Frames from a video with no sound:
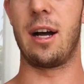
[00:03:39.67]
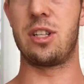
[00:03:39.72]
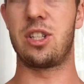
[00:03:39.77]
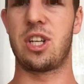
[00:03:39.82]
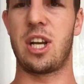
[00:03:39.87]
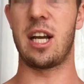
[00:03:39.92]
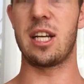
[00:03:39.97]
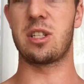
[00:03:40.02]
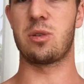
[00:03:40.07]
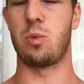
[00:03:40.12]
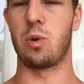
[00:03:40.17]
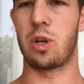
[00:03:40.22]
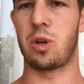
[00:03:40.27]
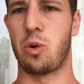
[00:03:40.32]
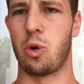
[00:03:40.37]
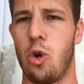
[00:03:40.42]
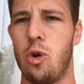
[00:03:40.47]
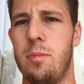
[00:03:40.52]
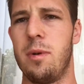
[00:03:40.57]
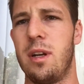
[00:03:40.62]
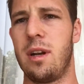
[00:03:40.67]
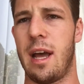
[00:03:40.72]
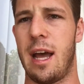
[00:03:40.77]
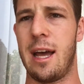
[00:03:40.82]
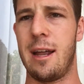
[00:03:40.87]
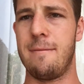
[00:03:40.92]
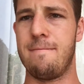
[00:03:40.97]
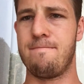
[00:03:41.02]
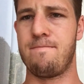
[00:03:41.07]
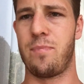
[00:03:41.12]
chest recruitment
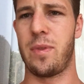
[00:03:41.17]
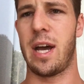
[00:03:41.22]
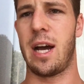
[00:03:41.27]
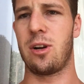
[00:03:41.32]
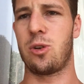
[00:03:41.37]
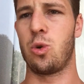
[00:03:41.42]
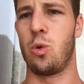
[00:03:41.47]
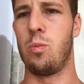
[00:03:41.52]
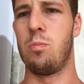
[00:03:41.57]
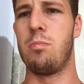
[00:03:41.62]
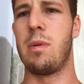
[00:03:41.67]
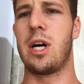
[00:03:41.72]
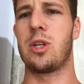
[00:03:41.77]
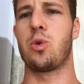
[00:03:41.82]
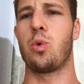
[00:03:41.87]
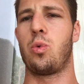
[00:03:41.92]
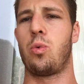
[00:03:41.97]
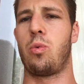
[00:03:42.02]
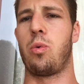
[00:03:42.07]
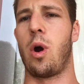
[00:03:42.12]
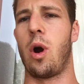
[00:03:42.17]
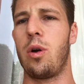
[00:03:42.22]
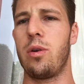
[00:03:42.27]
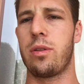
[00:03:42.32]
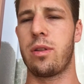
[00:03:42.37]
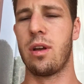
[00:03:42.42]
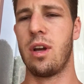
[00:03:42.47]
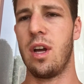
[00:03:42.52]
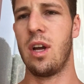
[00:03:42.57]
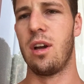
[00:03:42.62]
and actual muscle
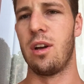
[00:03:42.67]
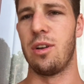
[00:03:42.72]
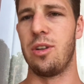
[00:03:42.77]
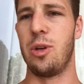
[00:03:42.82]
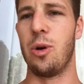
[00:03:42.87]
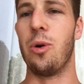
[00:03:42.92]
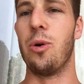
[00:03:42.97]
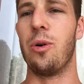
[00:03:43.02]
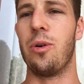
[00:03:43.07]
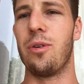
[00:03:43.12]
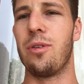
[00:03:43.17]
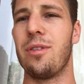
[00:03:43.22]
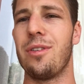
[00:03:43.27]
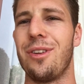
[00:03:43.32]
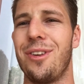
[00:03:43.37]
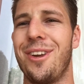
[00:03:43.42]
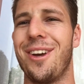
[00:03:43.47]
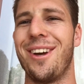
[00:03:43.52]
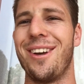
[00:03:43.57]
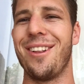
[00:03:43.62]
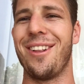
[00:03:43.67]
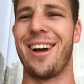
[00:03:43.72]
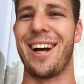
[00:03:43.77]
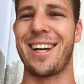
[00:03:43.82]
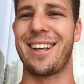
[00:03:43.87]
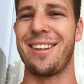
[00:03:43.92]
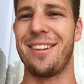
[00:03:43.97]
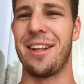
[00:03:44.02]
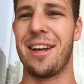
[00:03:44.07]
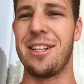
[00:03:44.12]
growth, you'll
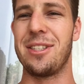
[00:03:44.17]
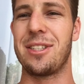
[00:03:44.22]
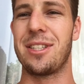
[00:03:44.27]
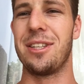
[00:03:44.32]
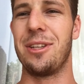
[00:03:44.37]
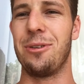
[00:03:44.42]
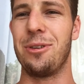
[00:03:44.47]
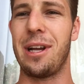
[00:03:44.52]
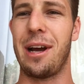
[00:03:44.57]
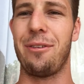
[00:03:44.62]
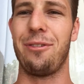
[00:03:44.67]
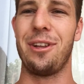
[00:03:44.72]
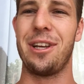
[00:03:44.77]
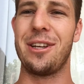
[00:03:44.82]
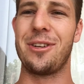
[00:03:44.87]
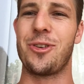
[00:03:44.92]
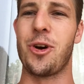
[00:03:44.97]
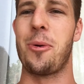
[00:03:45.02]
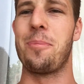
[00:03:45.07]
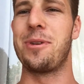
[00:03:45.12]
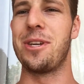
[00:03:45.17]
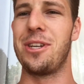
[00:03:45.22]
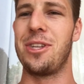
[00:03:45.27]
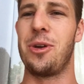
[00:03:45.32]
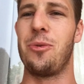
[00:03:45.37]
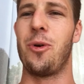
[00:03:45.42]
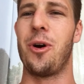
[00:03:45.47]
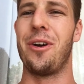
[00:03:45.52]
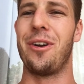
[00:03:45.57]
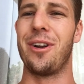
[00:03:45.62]
definitely adopt it.
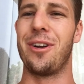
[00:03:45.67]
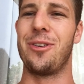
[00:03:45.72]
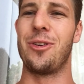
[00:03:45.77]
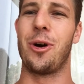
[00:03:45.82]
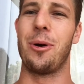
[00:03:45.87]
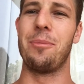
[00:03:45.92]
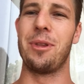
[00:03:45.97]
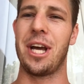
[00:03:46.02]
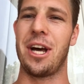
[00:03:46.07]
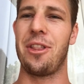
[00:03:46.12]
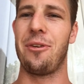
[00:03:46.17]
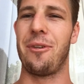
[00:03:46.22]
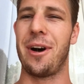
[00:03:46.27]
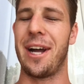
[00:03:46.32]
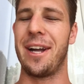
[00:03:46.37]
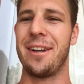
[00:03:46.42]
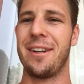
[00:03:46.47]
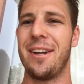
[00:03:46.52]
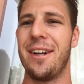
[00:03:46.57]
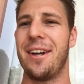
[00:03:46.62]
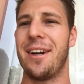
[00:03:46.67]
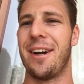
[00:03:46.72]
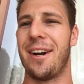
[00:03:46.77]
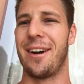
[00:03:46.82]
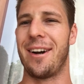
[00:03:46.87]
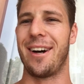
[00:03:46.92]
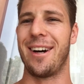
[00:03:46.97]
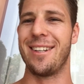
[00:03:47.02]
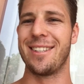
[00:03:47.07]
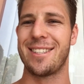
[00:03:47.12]
You won't adopt the other way. All
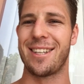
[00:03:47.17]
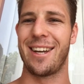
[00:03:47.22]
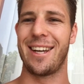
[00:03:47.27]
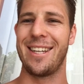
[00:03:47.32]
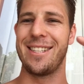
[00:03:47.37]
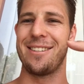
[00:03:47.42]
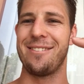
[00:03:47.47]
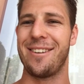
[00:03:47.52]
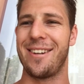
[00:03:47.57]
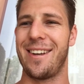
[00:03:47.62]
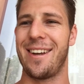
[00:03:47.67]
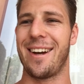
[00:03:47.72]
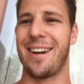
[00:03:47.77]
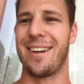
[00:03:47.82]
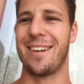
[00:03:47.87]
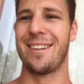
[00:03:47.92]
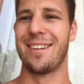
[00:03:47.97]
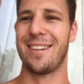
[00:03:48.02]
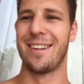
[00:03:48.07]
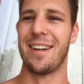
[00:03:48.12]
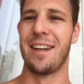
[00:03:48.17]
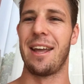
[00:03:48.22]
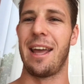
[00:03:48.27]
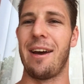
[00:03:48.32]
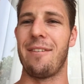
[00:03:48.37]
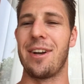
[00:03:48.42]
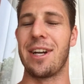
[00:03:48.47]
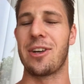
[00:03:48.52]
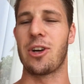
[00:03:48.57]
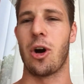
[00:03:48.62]
right, so here's a video. If you
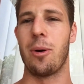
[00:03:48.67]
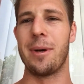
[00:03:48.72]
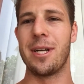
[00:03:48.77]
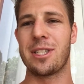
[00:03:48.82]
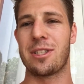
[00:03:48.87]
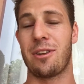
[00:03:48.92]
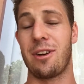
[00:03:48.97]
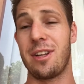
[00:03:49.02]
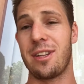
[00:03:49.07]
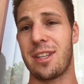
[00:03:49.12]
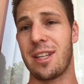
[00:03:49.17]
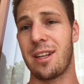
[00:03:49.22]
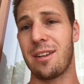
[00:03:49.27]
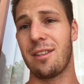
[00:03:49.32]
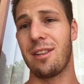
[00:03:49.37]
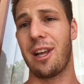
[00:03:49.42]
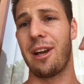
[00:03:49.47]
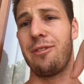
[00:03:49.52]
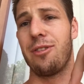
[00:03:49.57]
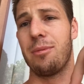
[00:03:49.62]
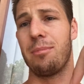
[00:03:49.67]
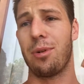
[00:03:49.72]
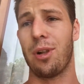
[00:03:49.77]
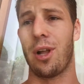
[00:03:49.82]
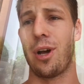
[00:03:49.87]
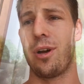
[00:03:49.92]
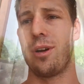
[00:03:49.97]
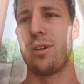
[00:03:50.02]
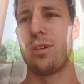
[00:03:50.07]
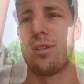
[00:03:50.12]
have any comments or anything, leave them
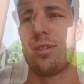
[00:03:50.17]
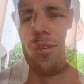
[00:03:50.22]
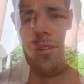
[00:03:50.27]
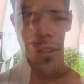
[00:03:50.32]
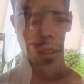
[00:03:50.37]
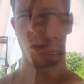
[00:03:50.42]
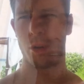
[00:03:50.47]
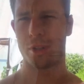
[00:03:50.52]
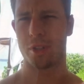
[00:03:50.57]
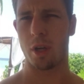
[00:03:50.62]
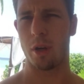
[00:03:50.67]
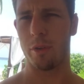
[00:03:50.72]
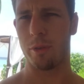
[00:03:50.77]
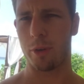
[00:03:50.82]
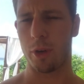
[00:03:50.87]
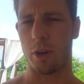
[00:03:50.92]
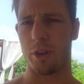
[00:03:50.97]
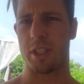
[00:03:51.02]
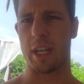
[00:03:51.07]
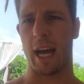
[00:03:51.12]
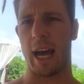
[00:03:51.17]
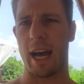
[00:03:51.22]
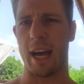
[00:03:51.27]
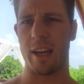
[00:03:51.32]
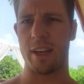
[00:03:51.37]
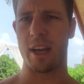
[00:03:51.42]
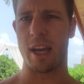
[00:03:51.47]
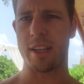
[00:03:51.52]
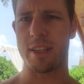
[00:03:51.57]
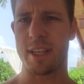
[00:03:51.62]
below. Sorry, also forgot to
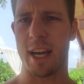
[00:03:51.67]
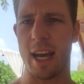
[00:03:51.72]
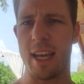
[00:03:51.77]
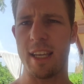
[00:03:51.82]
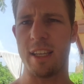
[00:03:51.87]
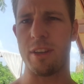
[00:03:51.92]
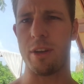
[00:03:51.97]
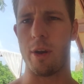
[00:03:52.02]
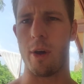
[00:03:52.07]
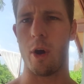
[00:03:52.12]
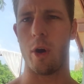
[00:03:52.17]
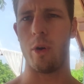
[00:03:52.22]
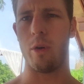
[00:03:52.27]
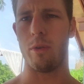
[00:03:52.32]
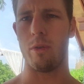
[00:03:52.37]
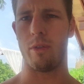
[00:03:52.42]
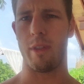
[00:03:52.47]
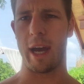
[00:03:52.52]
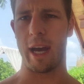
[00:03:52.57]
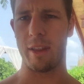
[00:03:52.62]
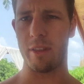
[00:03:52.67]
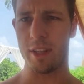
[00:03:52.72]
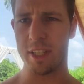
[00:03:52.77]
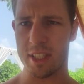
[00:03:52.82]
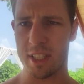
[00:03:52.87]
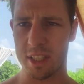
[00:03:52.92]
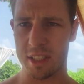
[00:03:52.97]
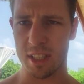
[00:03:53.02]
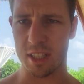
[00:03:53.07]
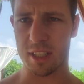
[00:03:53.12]
add, take note that
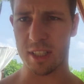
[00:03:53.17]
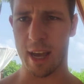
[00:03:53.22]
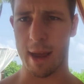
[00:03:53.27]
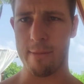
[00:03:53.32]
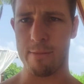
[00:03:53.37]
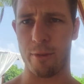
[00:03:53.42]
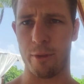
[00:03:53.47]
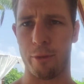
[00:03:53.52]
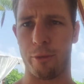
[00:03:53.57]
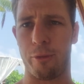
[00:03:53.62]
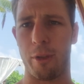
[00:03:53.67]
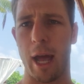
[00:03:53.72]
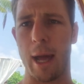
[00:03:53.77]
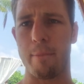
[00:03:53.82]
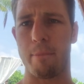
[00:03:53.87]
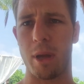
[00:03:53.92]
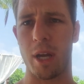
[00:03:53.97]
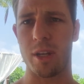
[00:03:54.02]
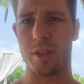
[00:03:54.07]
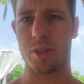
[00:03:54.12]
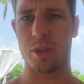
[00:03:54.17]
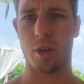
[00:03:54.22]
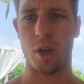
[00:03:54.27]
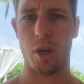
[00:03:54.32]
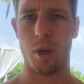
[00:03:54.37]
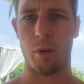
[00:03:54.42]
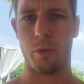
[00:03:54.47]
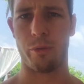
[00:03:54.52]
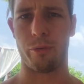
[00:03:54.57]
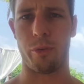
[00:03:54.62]
this is the same for flat bench,
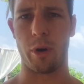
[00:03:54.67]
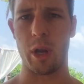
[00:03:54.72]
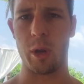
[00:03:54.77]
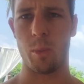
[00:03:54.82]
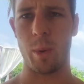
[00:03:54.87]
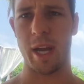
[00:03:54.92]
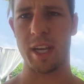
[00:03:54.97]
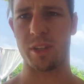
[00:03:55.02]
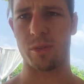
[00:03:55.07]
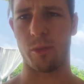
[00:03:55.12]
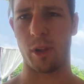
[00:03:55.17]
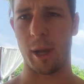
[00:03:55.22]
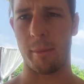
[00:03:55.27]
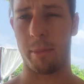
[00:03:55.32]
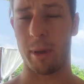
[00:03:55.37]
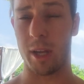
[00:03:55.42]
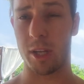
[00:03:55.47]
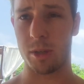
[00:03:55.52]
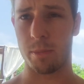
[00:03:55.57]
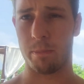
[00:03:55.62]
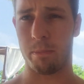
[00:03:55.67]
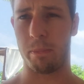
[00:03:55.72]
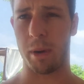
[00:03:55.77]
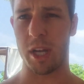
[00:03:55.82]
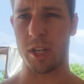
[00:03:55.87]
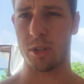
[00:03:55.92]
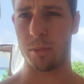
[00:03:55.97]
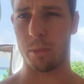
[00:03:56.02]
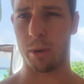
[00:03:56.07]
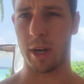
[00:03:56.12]
free weights, flat bench,
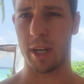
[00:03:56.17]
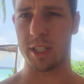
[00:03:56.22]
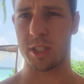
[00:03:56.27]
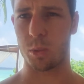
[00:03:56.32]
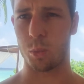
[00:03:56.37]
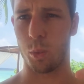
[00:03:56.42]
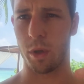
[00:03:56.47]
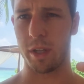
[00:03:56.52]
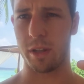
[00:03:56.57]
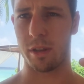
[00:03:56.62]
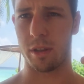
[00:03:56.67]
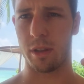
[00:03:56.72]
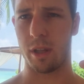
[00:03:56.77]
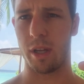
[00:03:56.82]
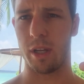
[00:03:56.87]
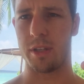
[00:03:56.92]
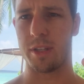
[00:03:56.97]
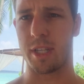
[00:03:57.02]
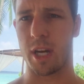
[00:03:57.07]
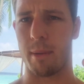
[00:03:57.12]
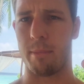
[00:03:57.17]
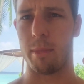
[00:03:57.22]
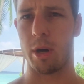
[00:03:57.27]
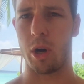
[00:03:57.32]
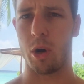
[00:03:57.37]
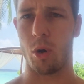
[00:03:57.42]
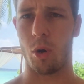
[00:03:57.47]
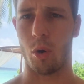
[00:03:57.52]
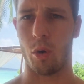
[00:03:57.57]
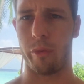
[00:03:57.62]
bench press with the
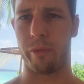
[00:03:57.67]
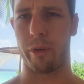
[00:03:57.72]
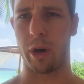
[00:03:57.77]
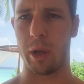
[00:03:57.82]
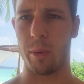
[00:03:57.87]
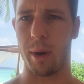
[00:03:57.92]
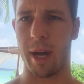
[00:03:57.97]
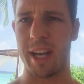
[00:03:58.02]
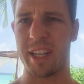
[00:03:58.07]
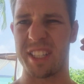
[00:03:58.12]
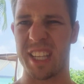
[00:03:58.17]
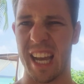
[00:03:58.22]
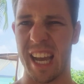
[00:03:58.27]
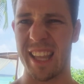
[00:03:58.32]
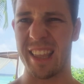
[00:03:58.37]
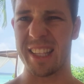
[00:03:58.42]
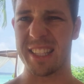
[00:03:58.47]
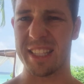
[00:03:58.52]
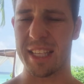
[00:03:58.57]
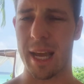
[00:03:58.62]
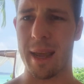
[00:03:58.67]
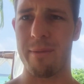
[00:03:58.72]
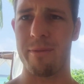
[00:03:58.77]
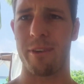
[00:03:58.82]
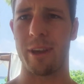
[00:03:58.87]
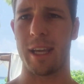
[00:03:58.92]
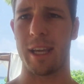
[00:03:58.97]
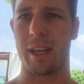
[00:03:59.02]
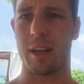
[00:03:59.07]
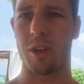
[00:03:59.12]
dumbbell or free weights, and the same
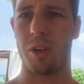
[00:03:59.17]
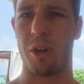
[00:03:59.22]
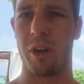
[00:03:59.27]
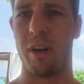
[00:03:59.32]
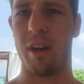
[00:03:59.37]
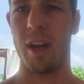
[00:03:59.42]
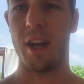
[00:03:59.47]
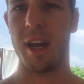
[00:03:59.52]
for incline.